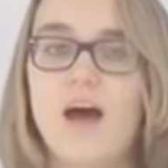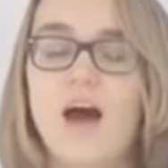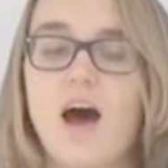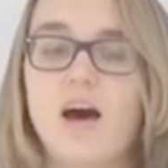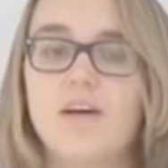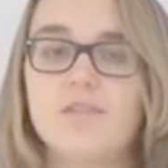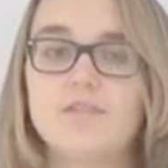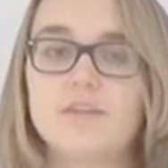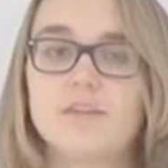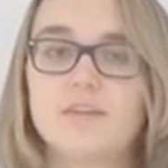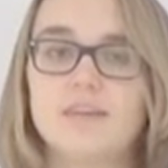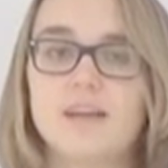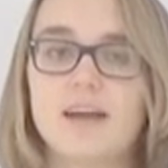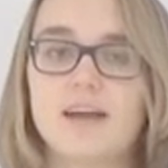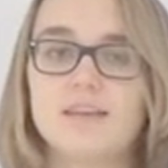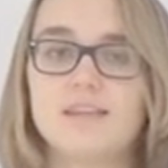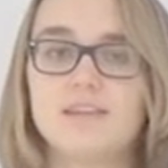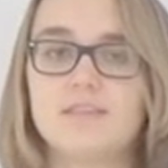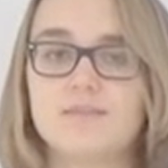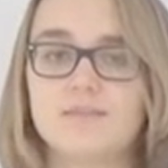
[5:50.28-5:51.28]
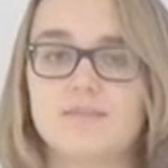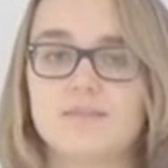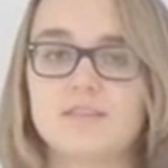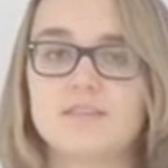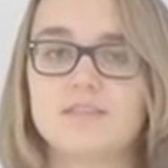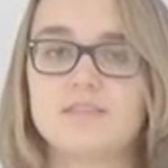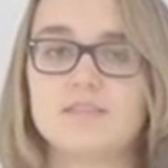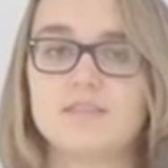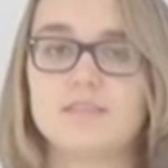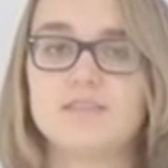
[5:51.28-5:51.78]
After that,
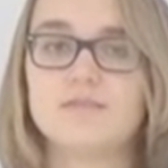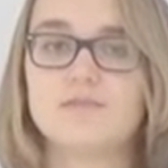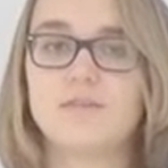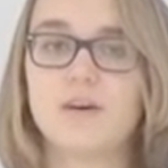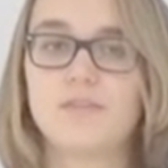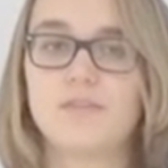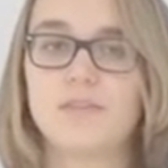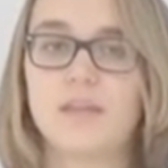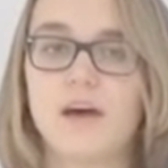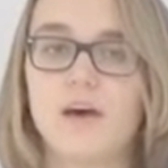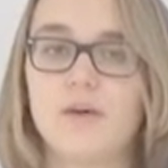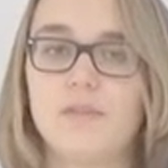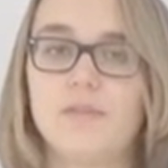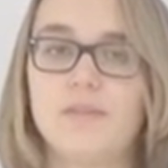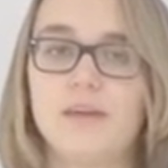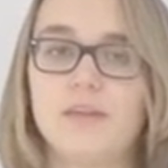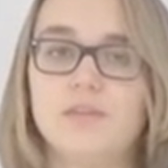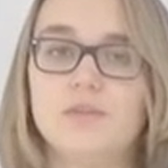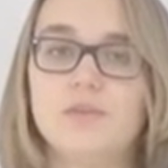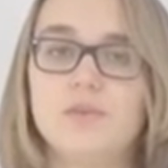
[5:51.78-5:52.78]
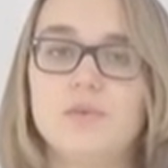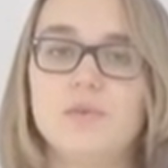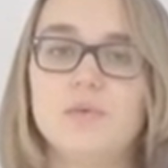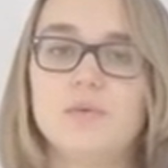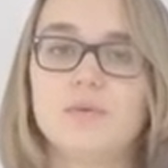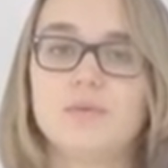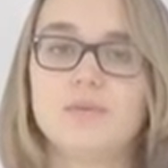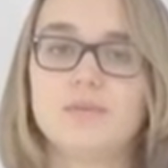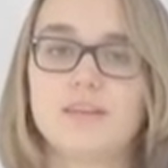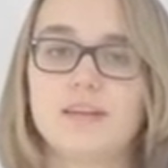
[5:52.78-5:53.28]
physicists found out that
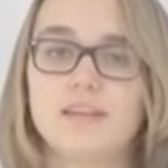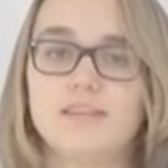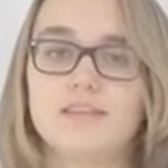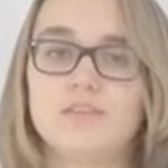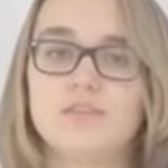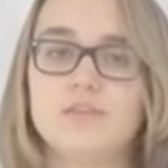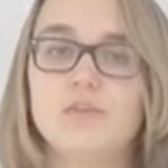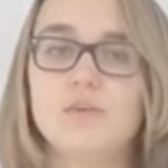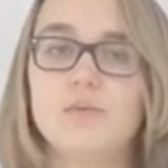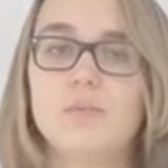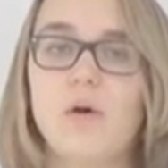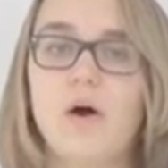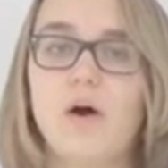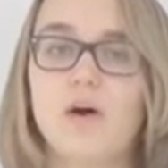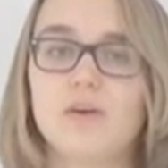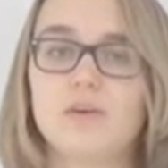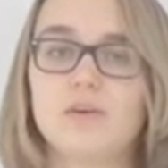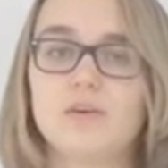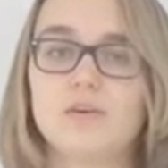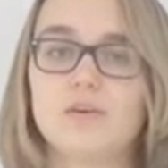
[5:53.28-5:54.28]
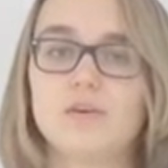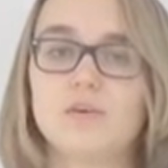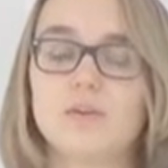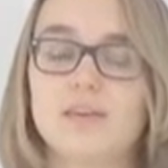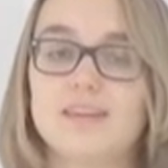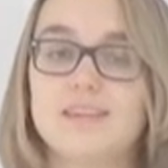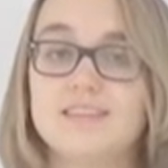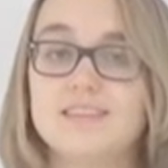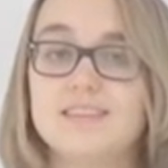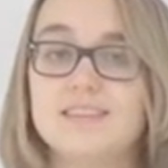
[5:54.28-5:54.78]
this new
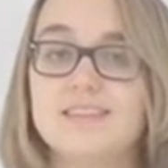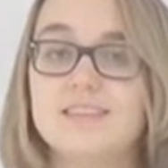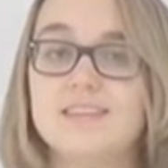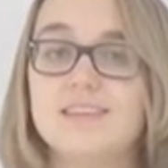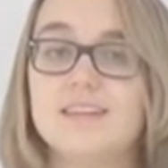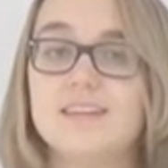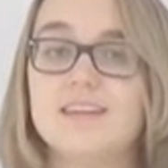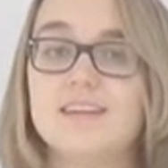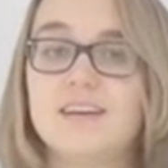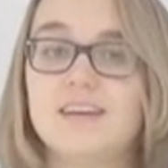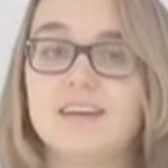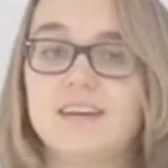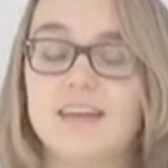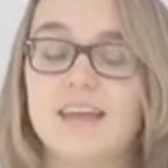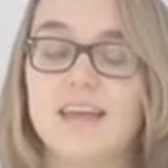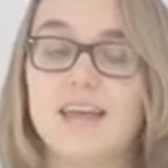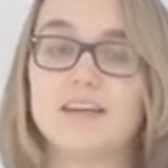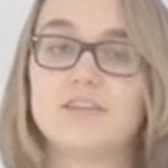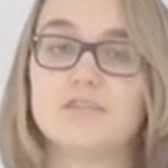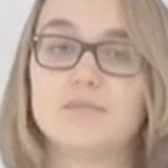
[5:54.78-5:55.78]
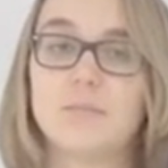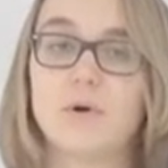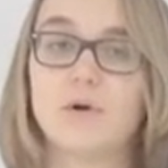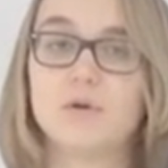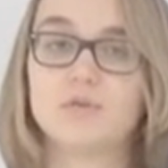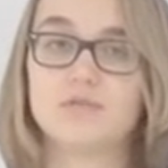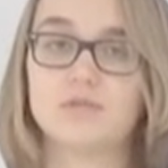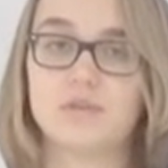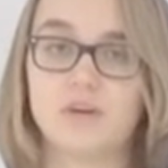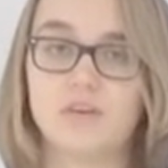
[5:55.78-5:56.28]
particle is indeed the Higgs
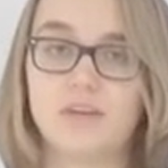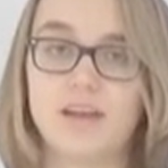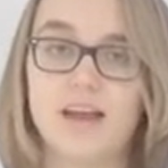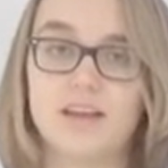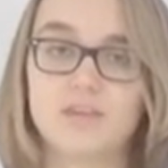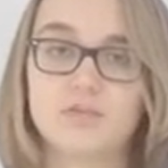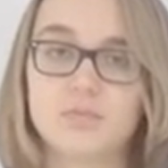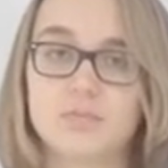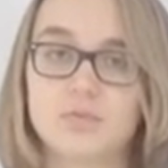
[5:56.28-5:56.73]
boson as